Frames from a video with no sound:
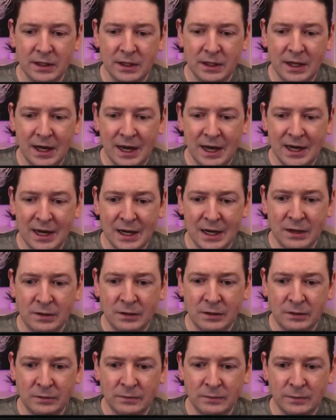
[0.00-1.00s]
And
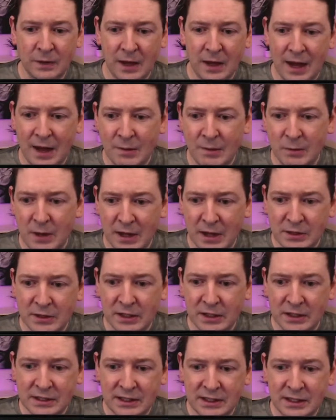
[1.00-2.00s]
now, as you can
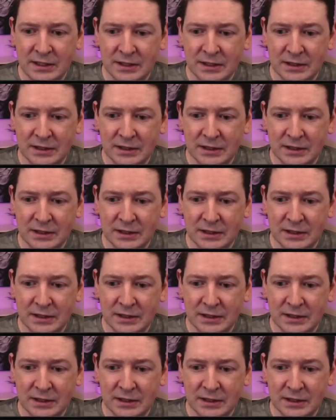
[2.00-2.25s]
see,